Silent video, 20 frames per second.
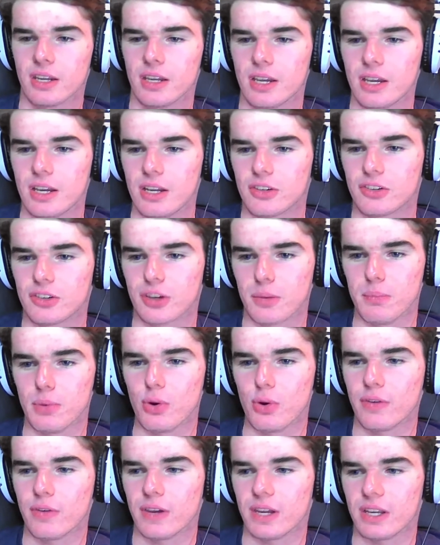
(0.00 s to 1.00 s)
To
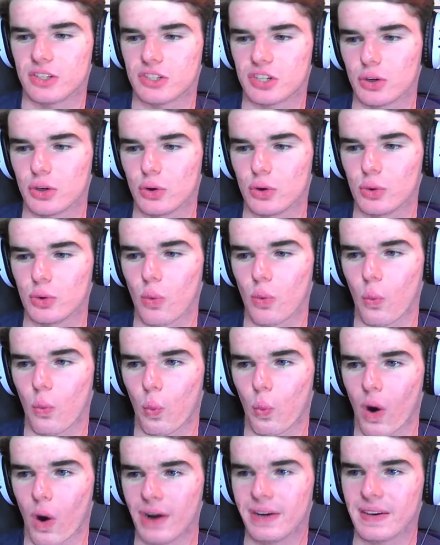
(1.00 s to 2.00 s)
move it to
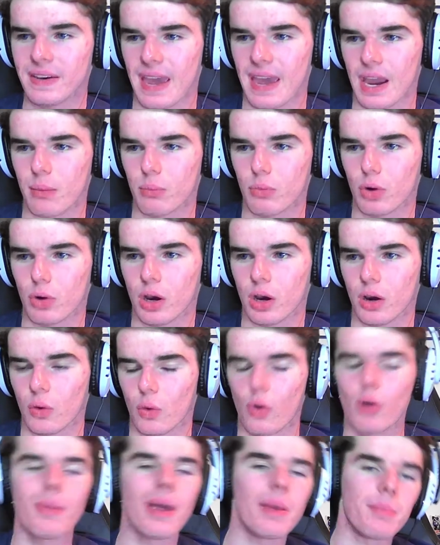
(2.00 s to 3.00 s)
one camera,
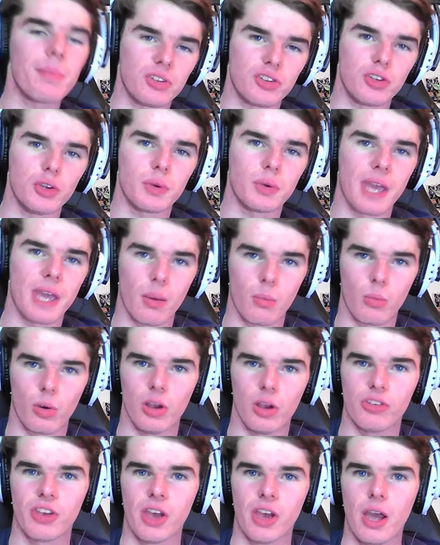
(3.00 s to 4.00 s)
or maybe two
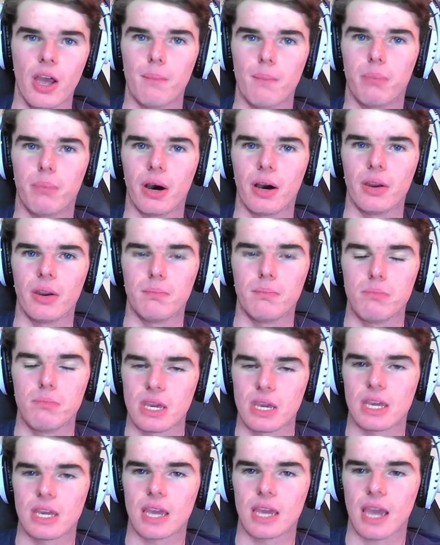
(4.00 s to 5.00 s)
cameras, but
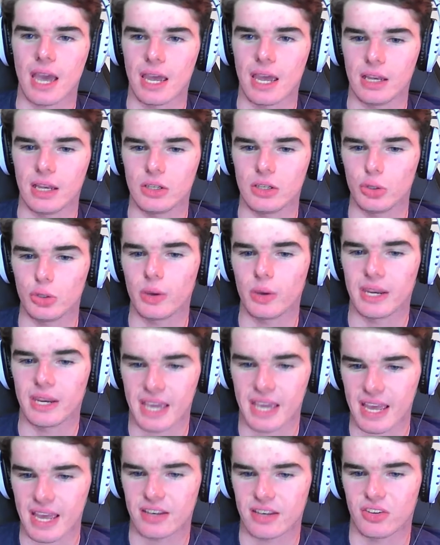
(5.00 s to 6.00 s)
me and you and
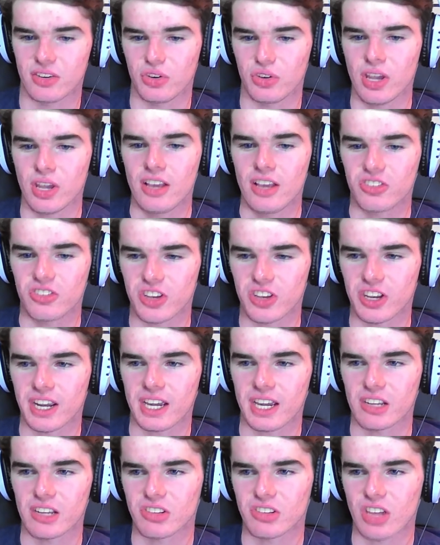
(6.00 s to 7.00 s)
Caden sitting at
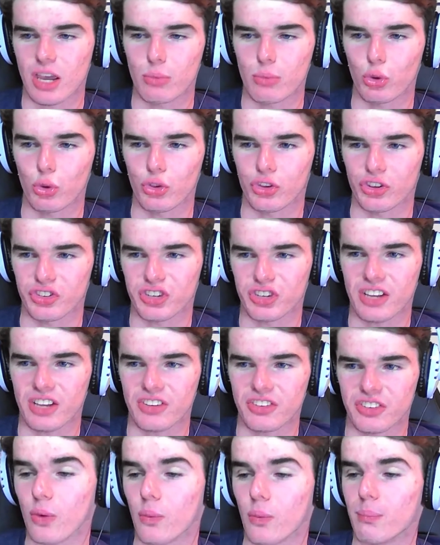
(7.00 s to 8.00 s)
a table
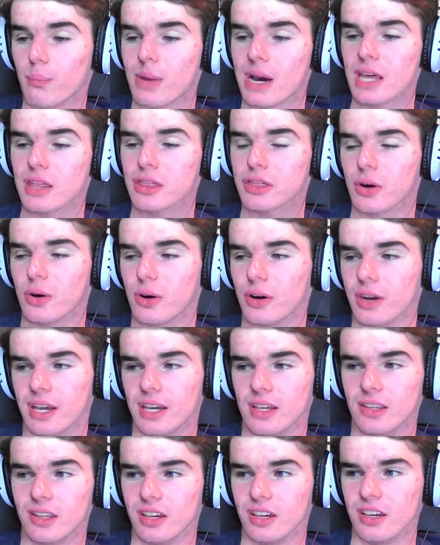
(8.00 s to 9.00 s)
discussing. My thought,
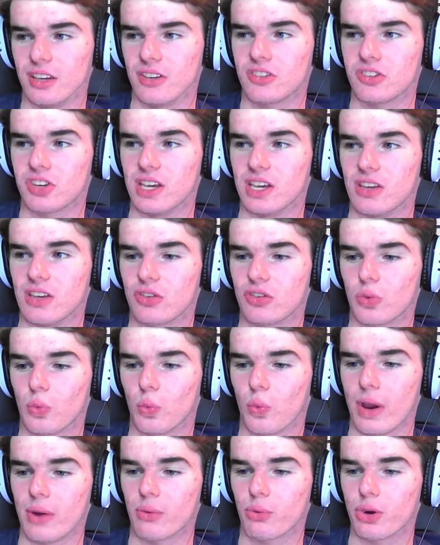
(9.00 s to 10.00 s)
at least, is
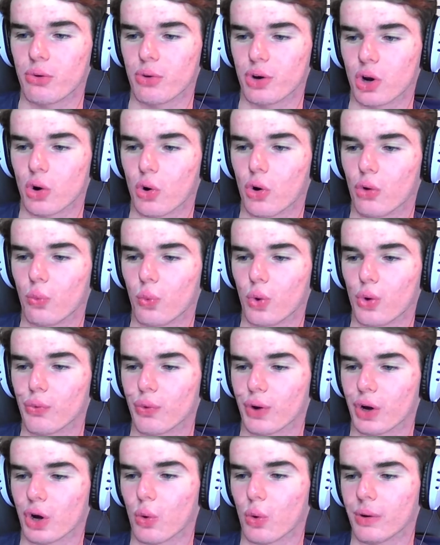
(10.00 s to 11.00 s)
when we record, we'll
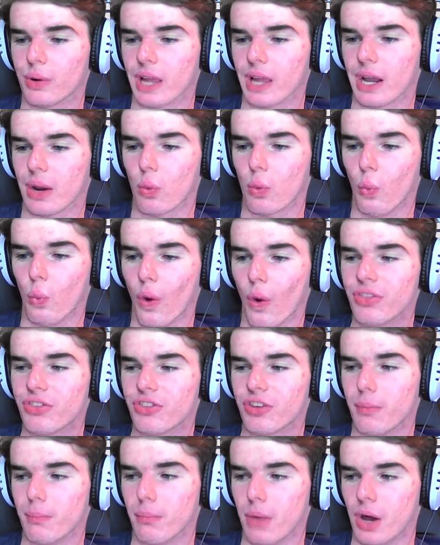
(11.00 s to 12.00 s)
record, like, once a
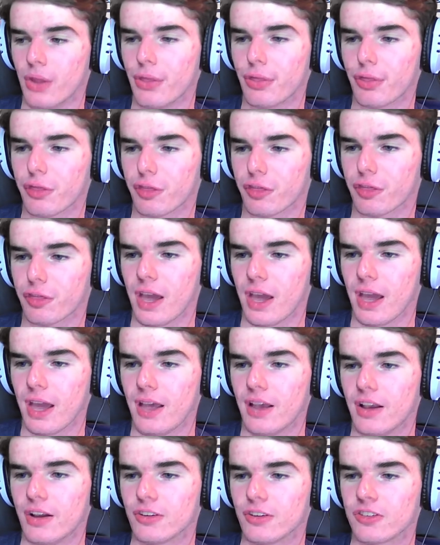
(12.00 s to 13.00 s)
month.
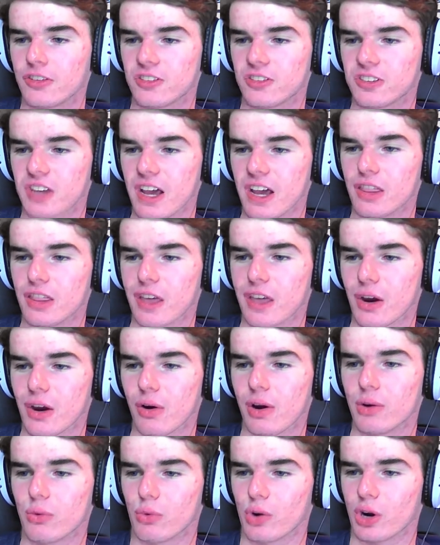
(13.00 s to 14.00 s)
Stay there
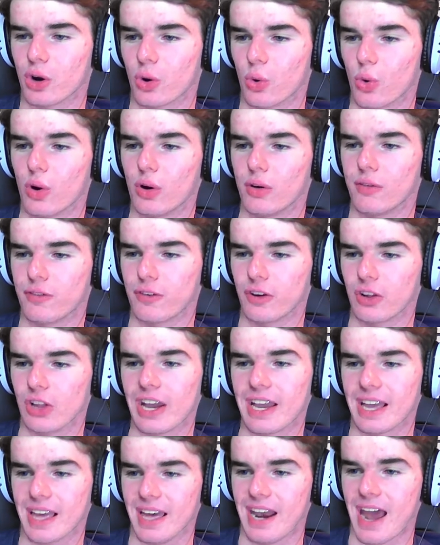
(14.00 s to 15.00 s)
and record for,
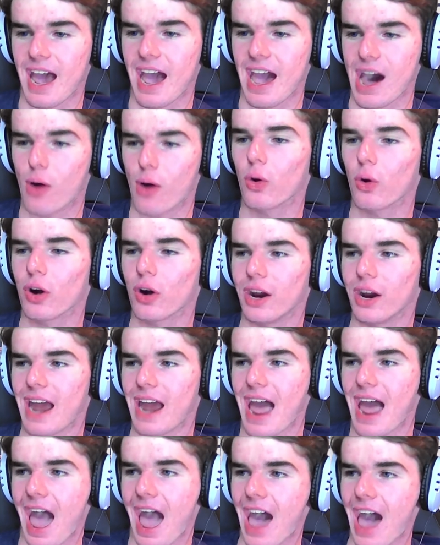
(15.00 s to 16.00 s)
like, an hour and a
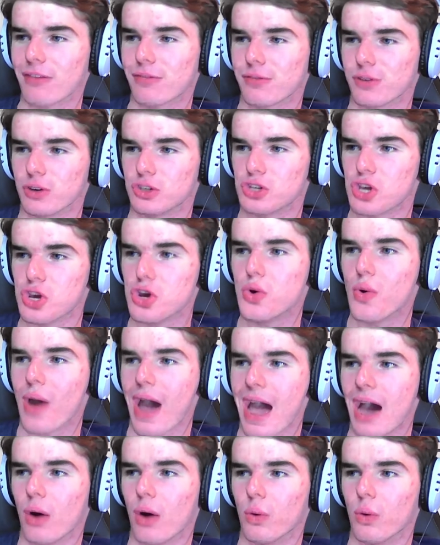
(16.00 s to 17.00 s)
half or 2
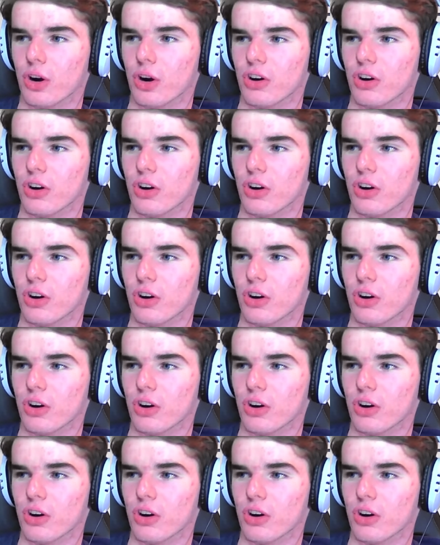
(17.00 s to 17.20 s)
hours.